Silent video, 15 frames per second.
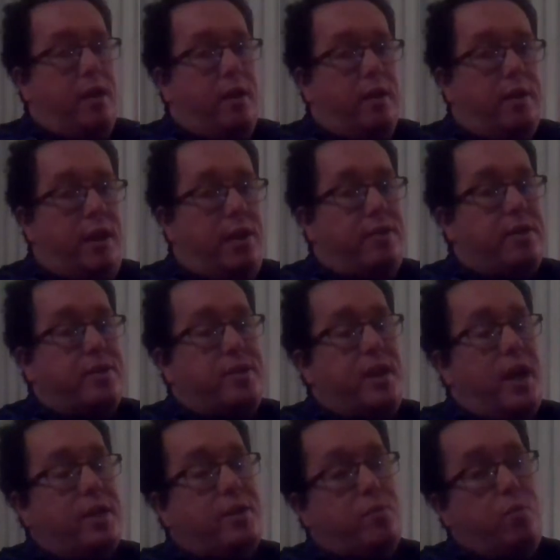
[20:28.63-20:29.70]
Now, this
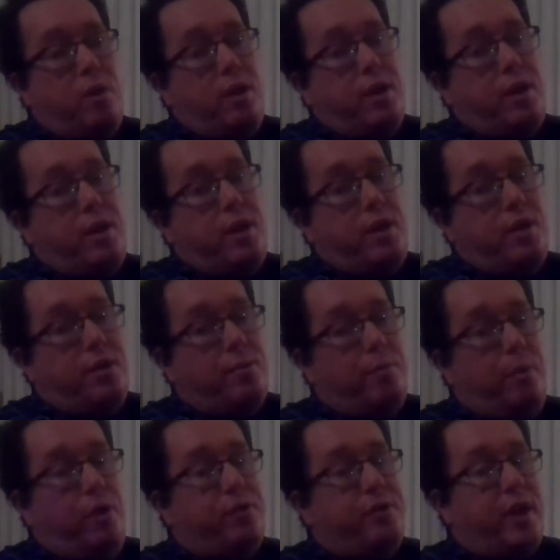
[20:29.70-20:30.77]
next one is
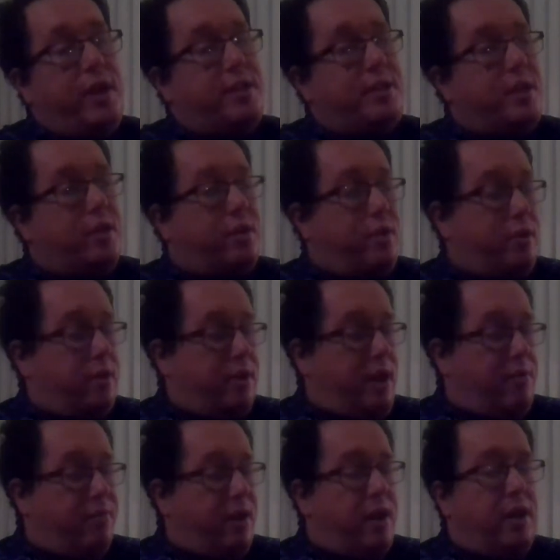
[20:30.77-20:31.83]
multi tiered.
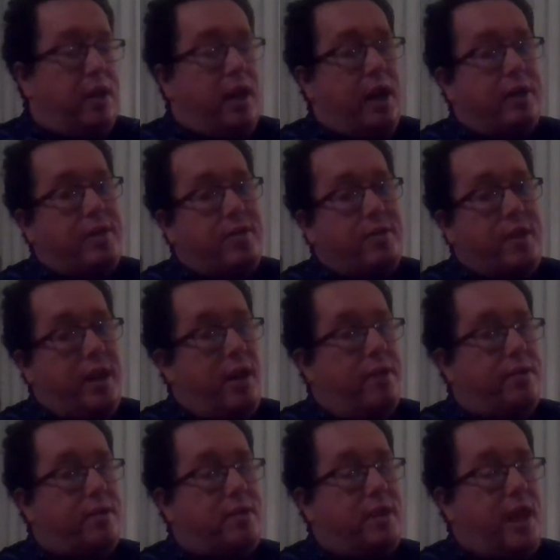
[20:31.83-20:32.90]
I've got a lot to say on
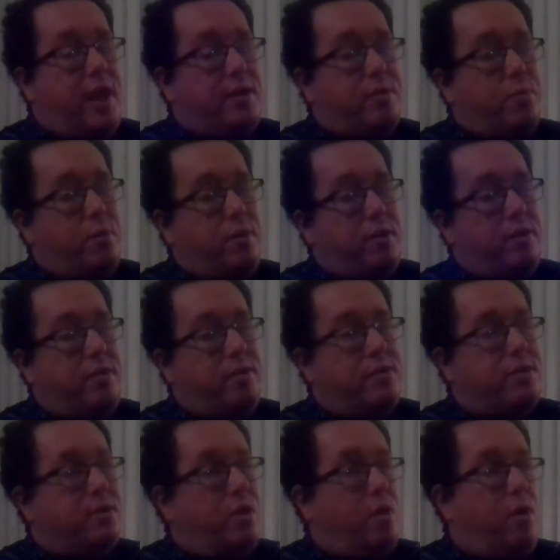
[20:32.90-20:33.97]
this last one,
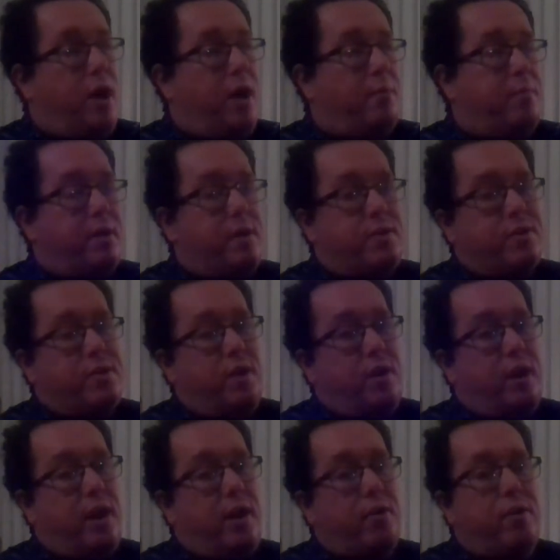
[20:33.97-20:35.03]
so I'm going to
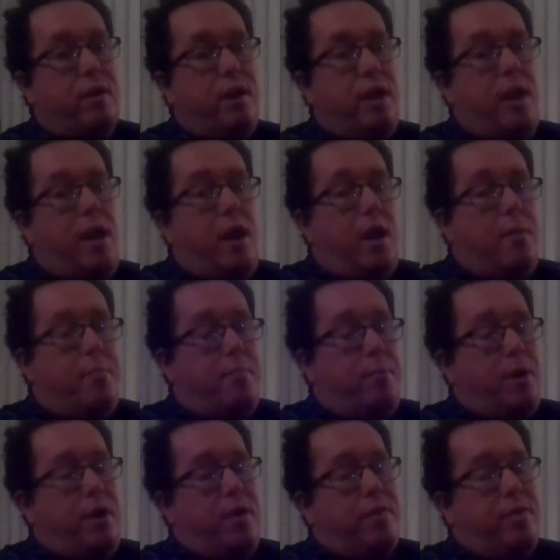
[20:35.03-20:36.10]
start out.
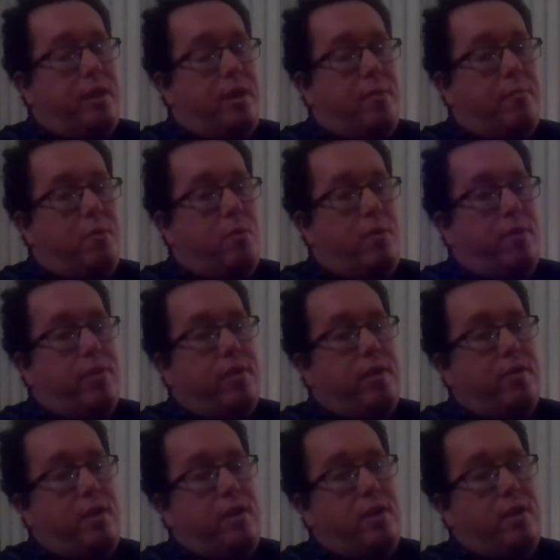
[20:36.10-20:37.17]
But the number one
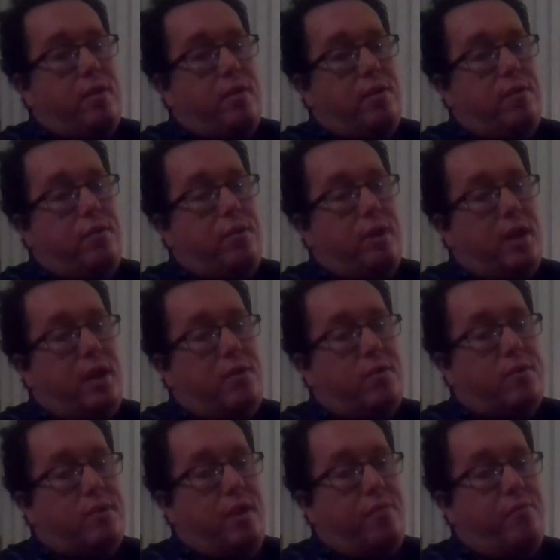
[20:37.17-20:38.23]
thing that you can do to get
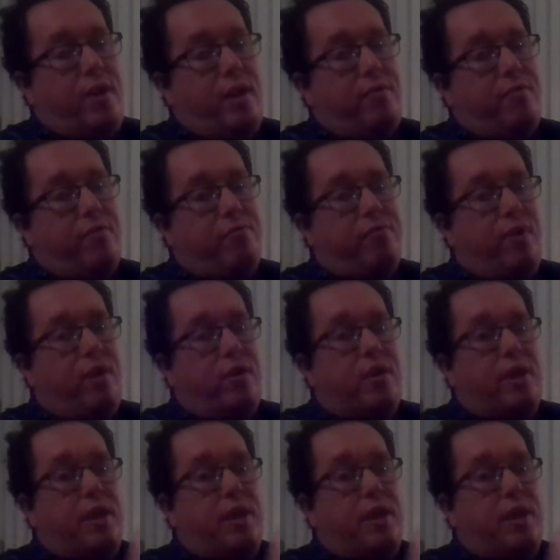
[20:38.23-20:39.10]
yourself out of a funk